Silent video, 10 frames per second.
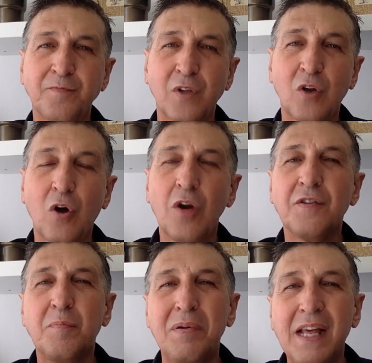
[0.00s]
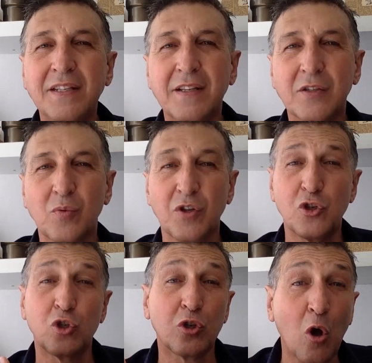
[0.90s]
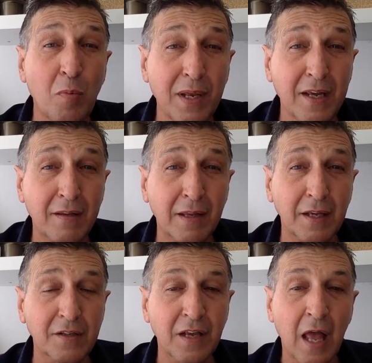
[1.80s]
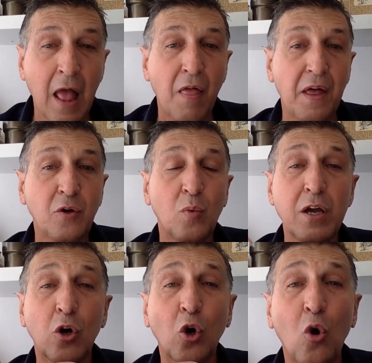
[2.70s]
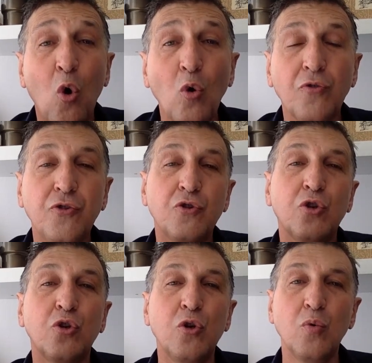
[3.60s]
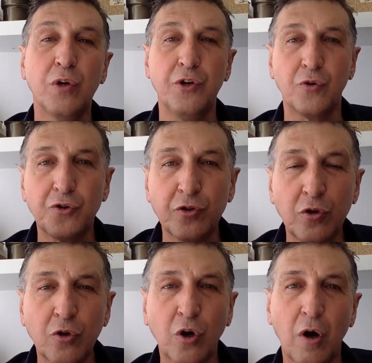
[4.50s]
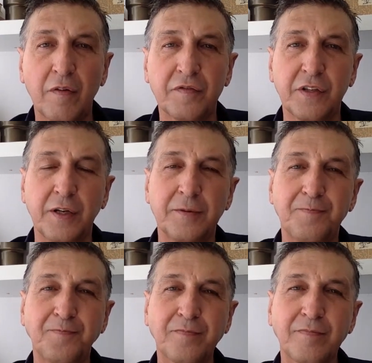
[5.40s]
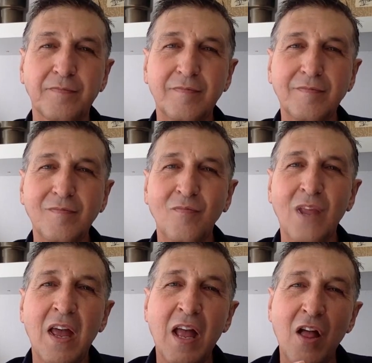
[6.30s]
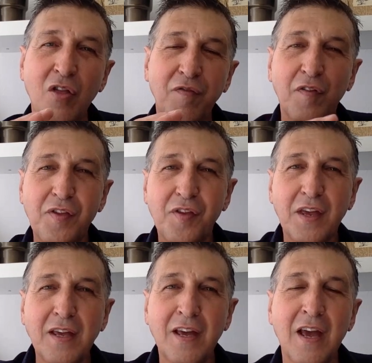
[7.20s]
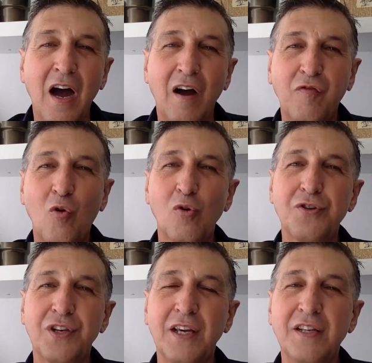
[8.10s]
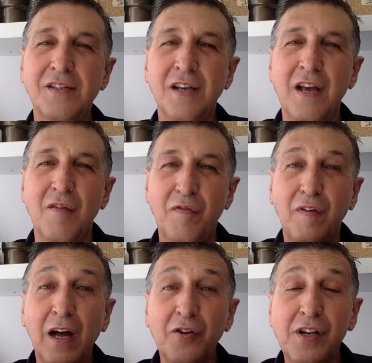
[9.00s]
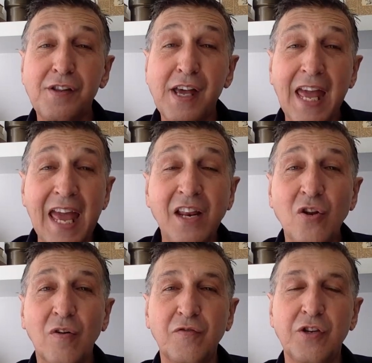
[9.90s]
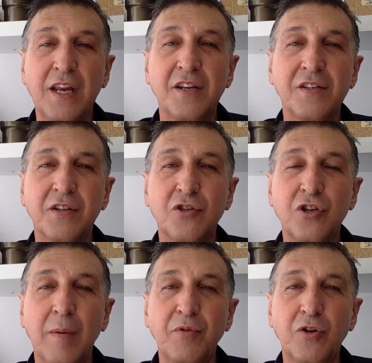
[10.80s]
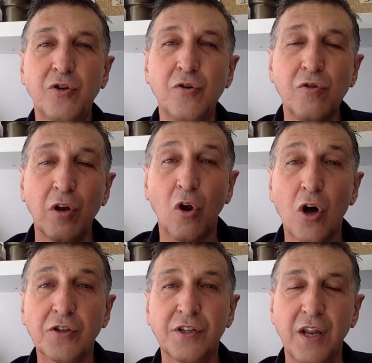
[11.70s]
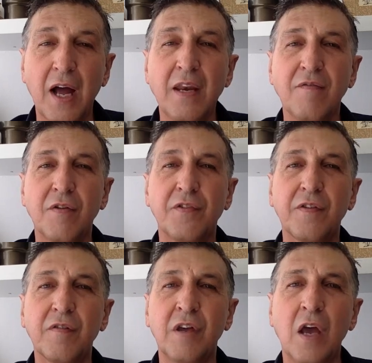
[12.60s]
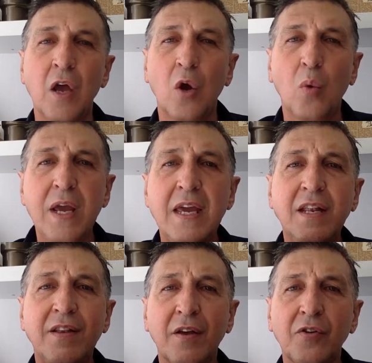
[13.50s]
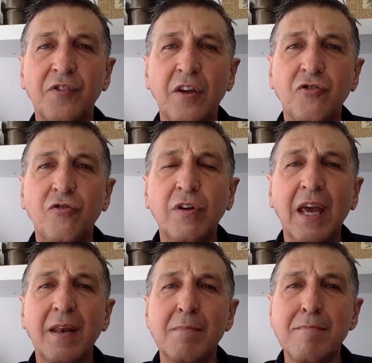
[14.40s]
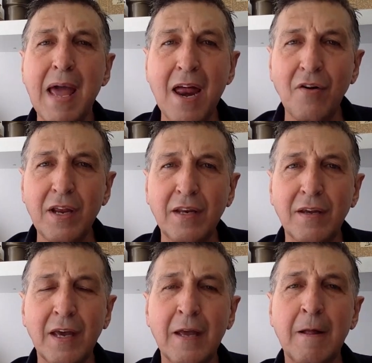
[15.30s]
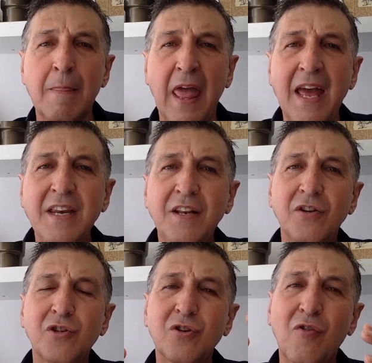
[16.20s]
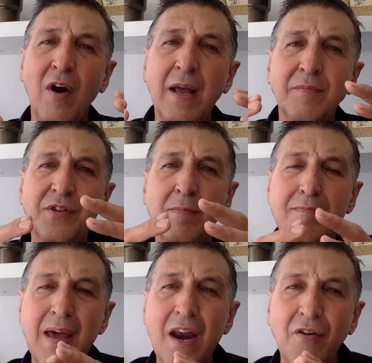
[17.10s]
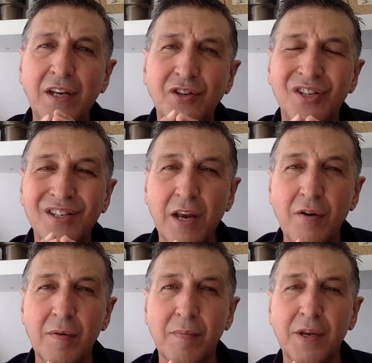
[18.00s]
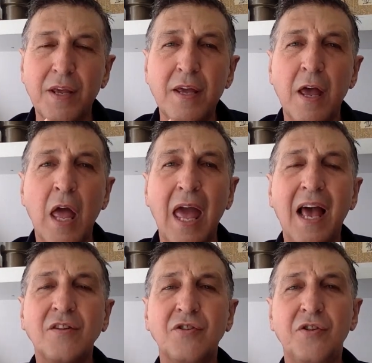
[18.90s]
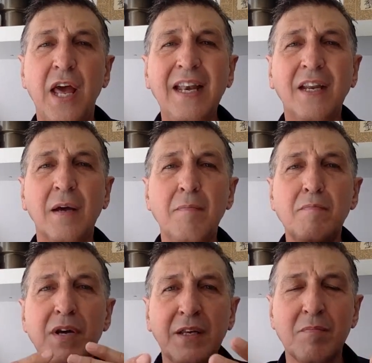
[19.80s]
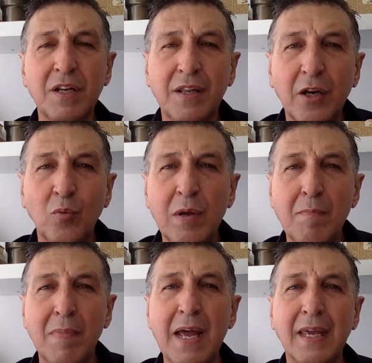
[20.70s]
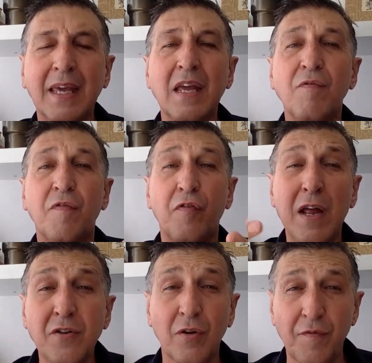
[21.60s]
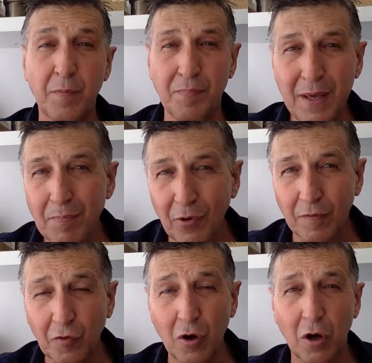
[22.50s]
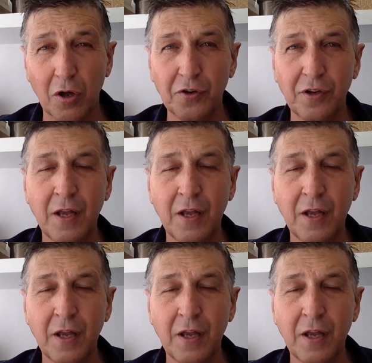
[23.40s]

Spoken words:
God has blessed us with so many things that we are called to steward or to look after. The fifth thing, of course, is found in the end of Genesis chapter 2, the last nine verses, where he tells us to get married, and he describes the marriage ceremony as that commitment that we make in front of the people of God